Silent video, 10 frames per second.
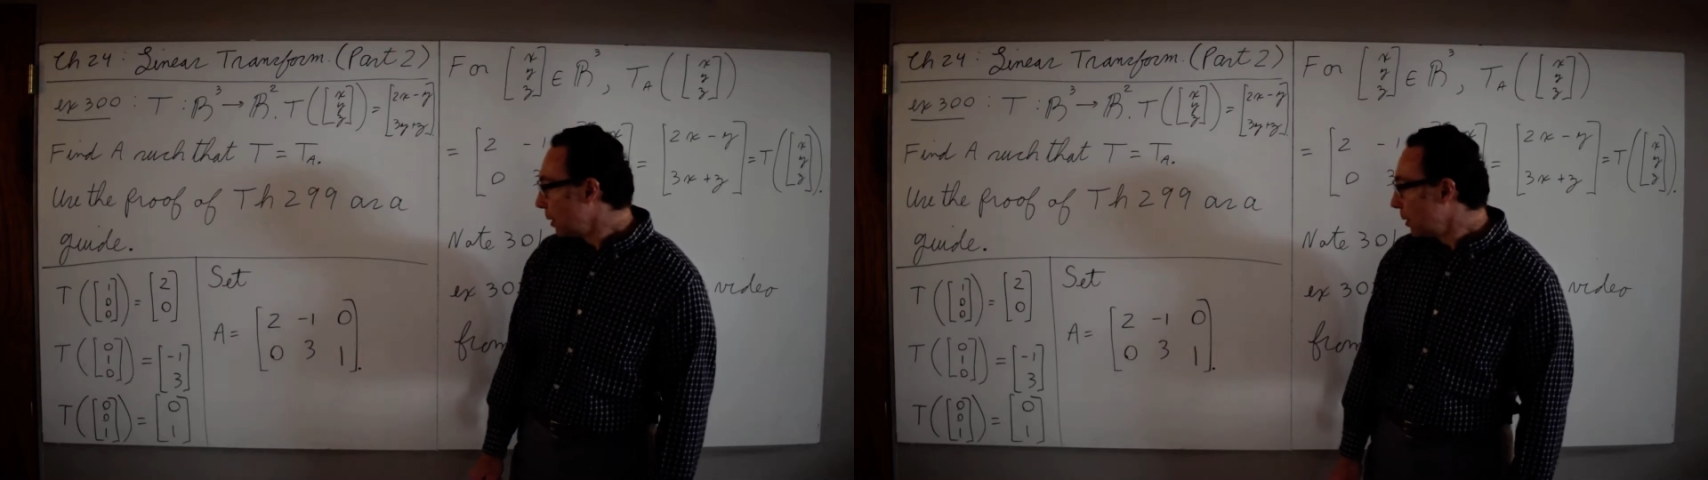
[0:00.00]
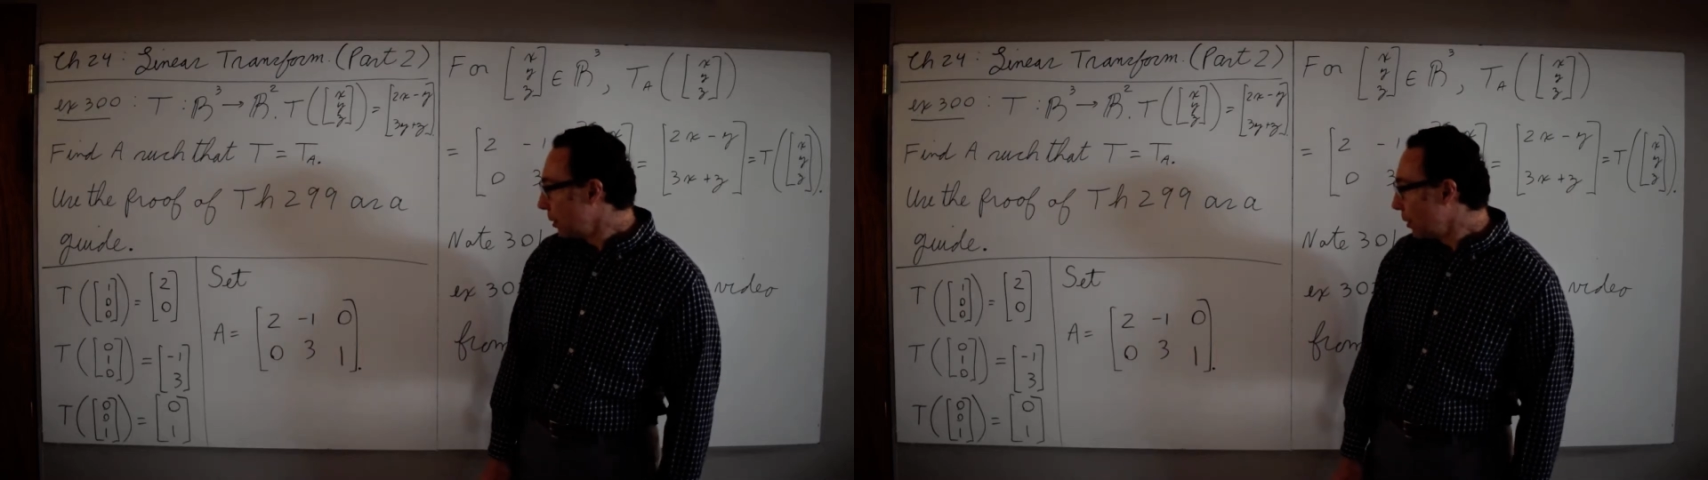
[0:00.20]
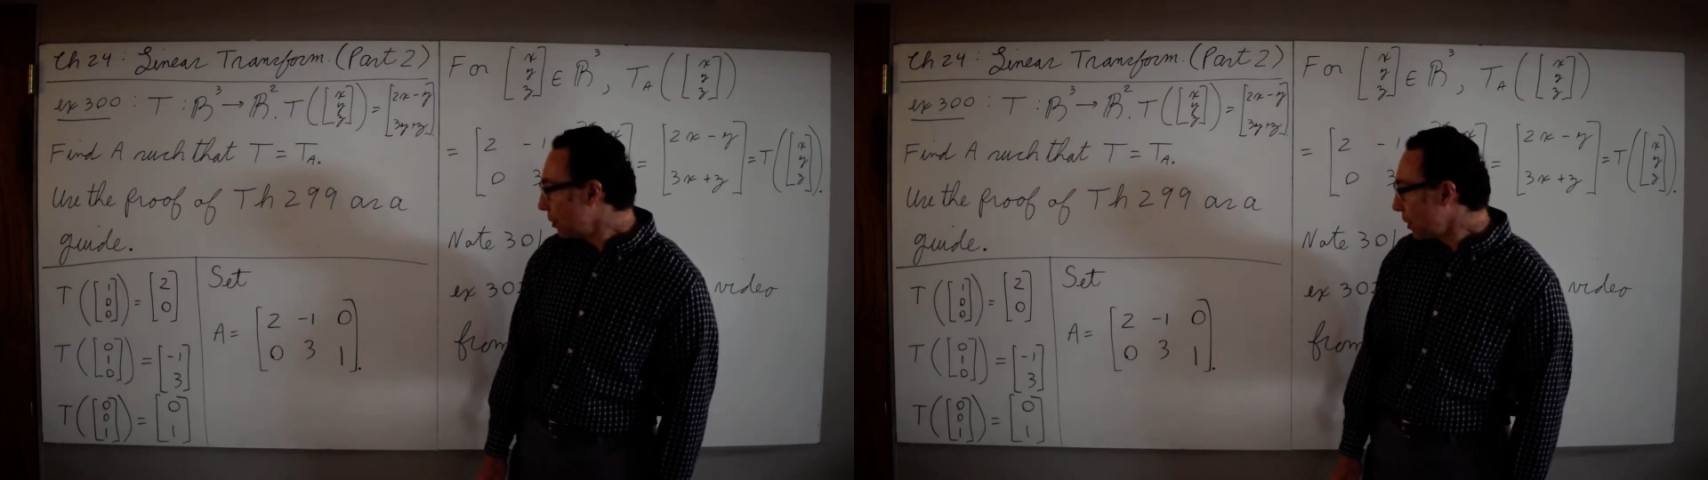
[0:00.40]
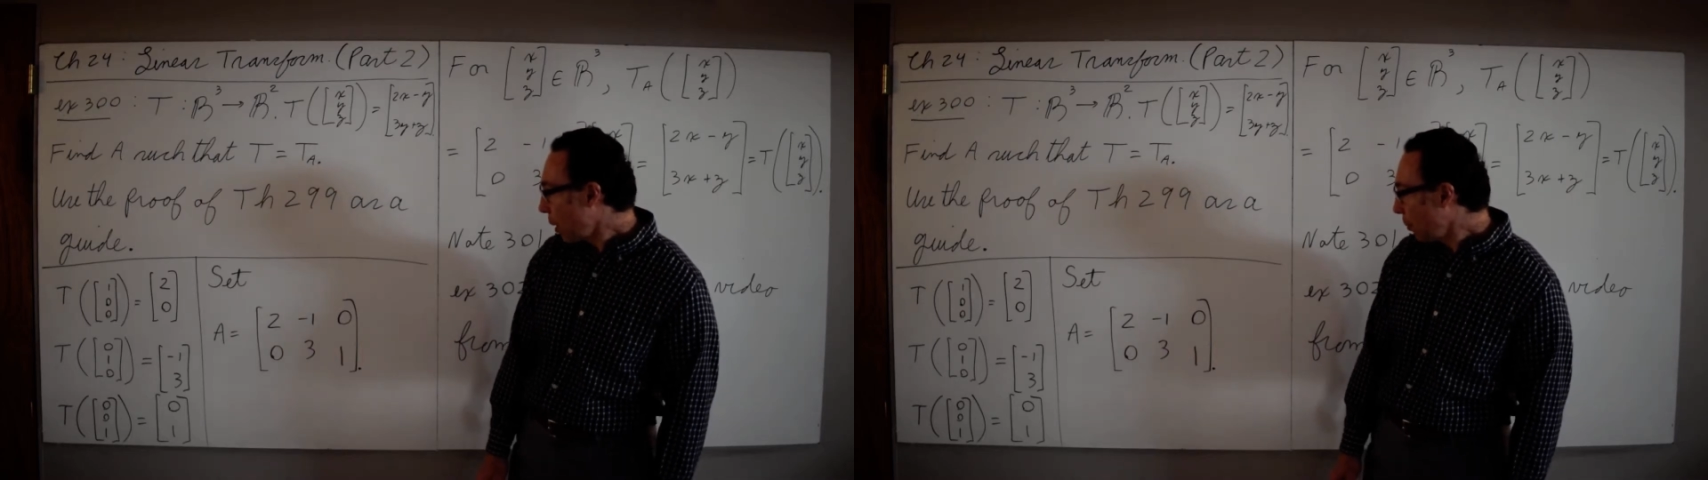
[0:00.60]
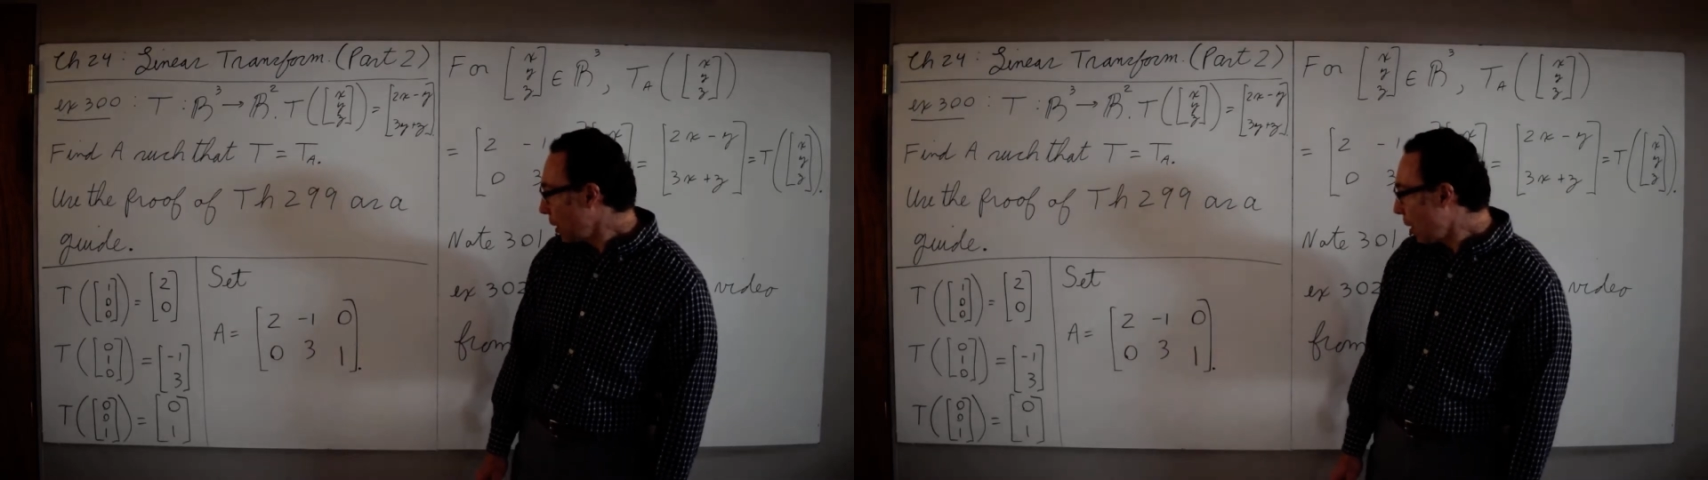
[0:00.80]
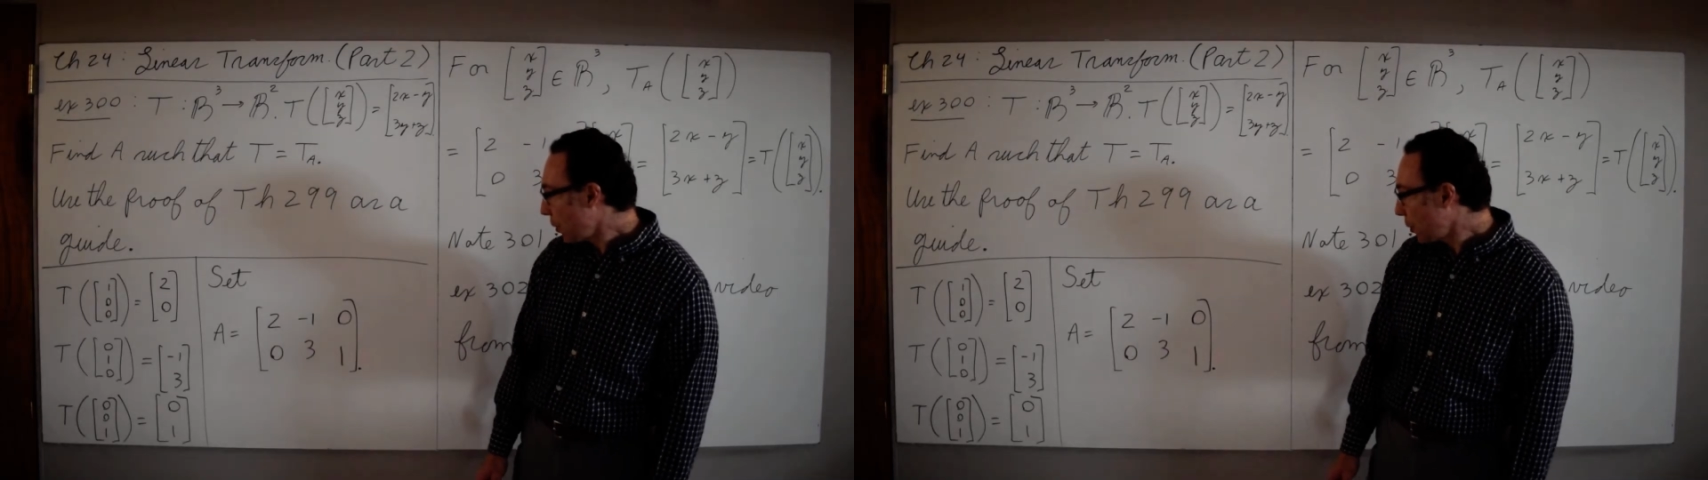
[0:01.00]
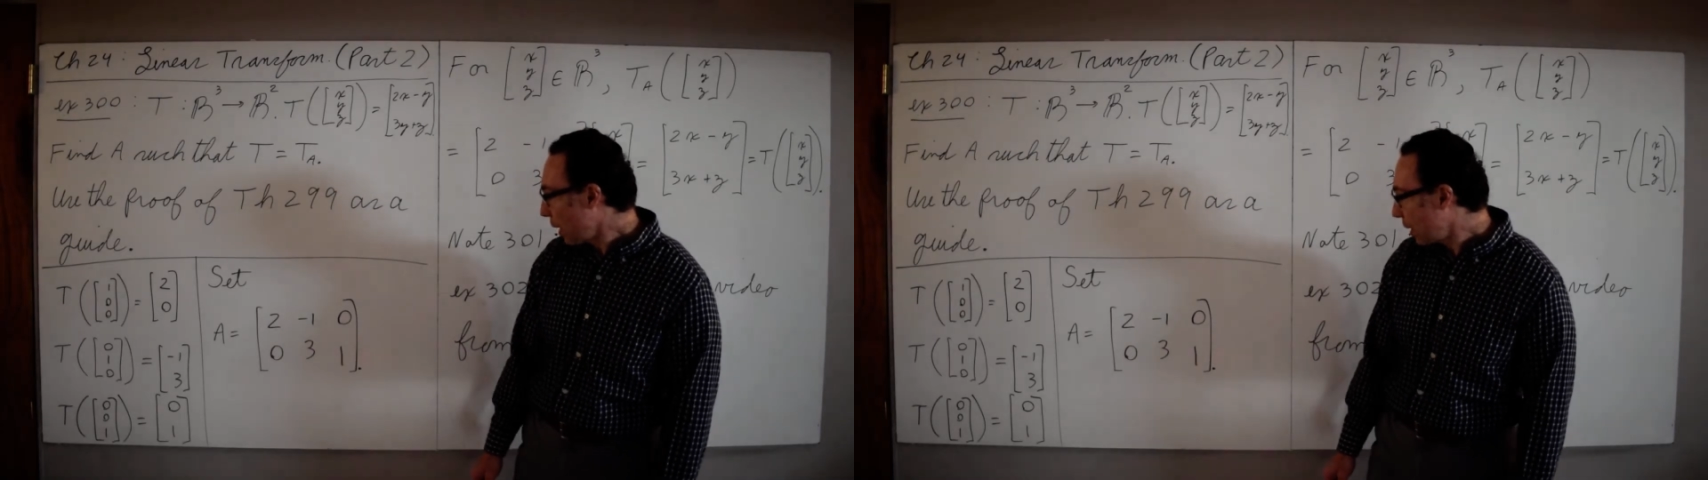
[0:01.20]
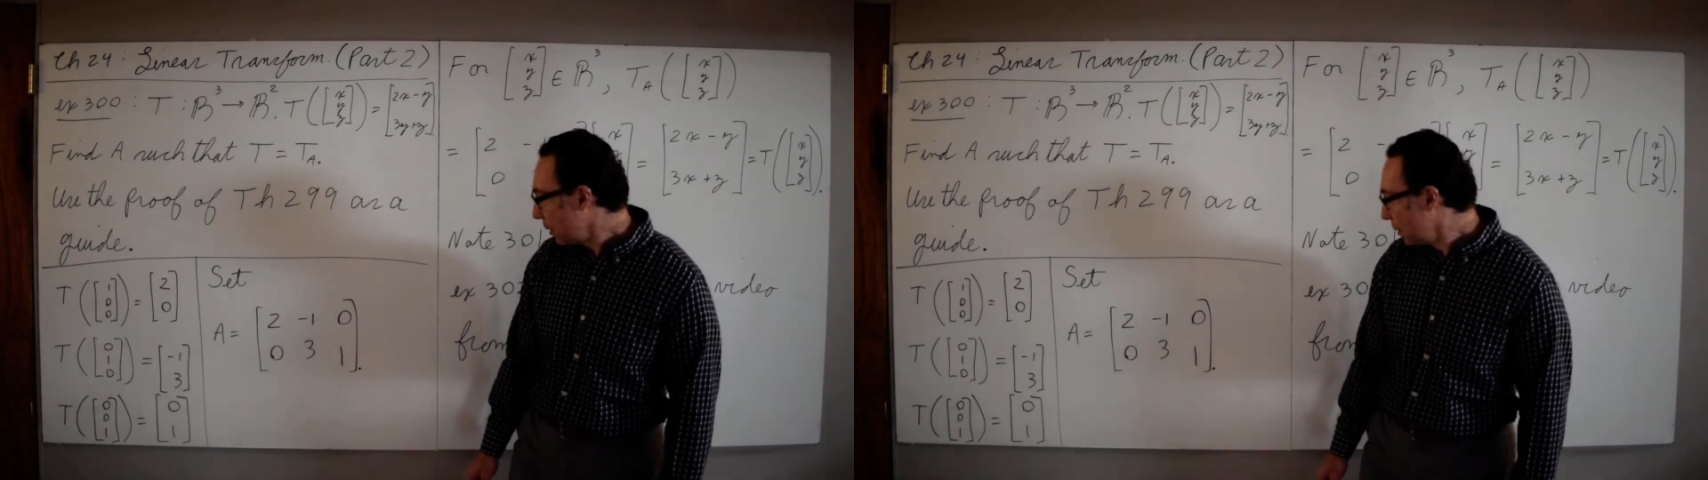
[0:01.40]
Notice how we got
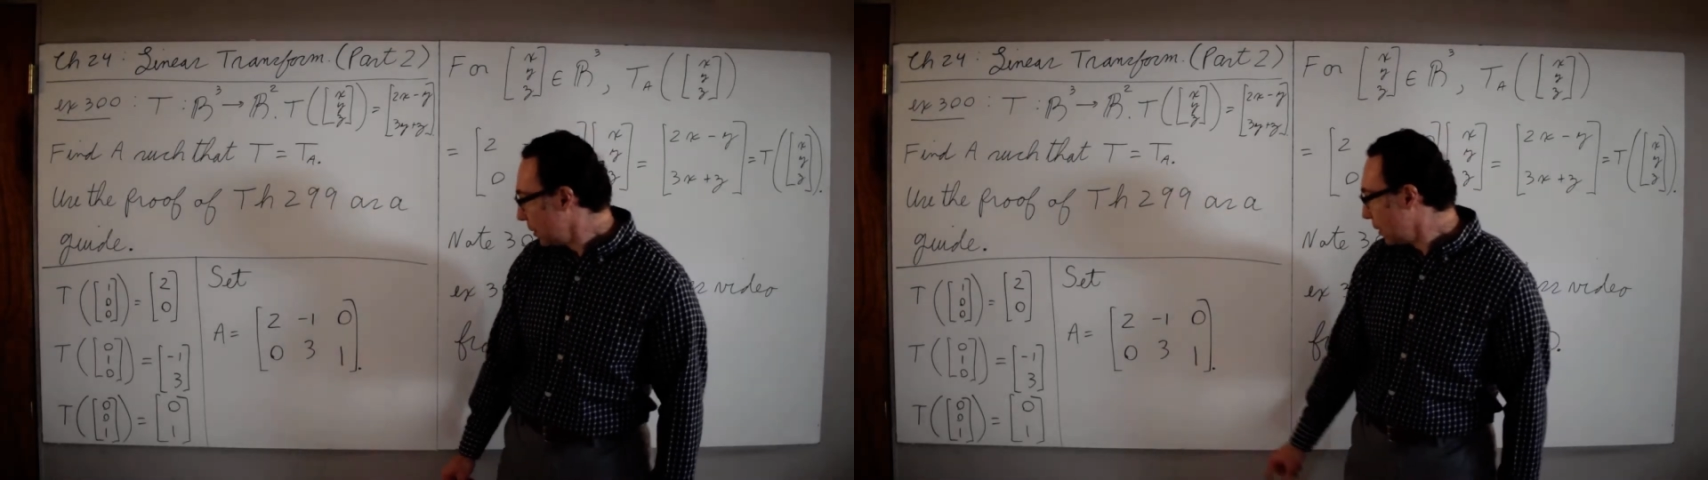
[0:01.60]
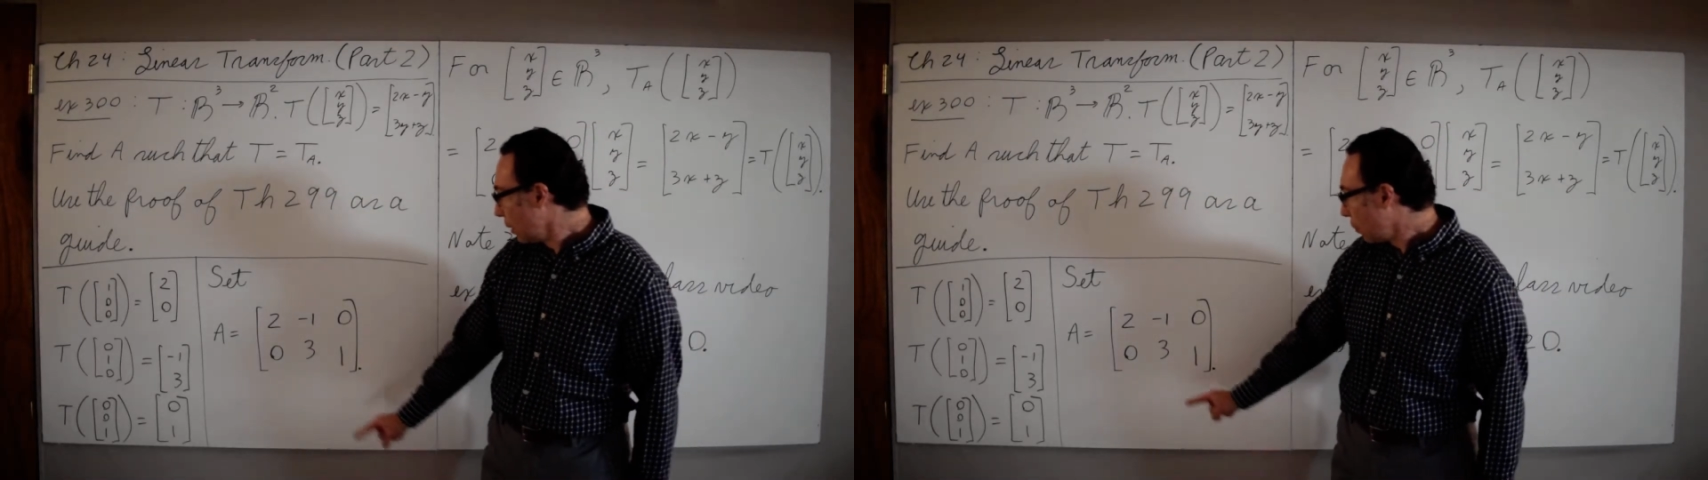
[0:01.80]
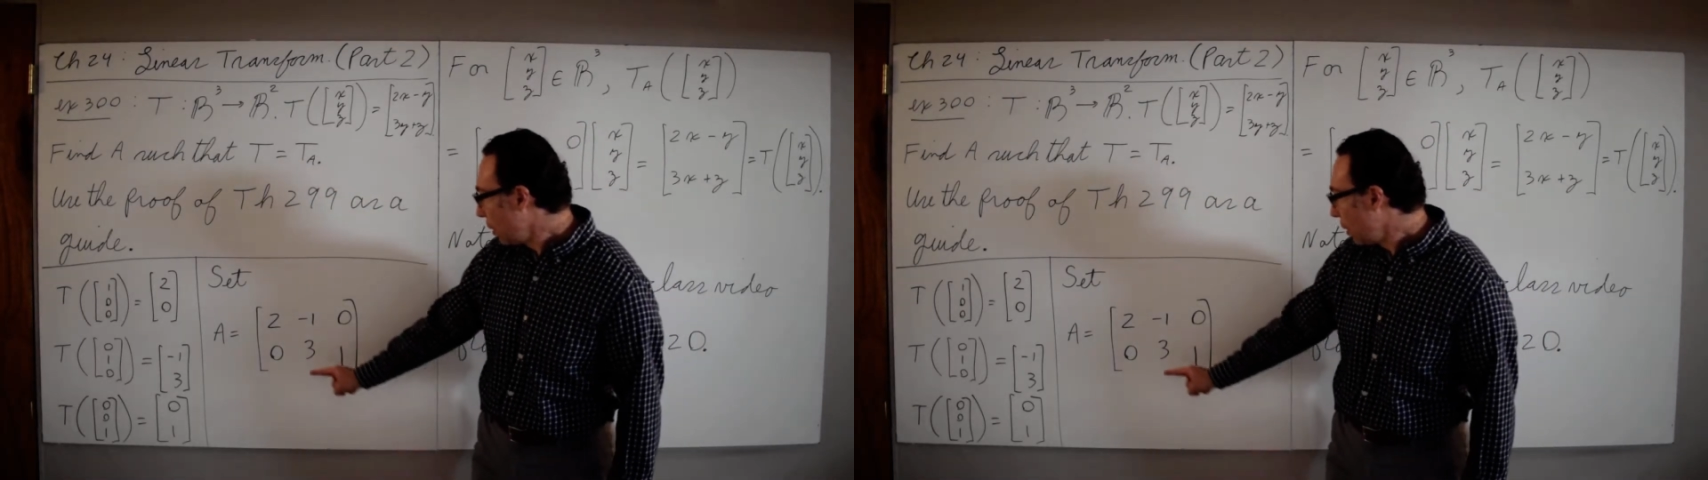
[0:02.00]
that. We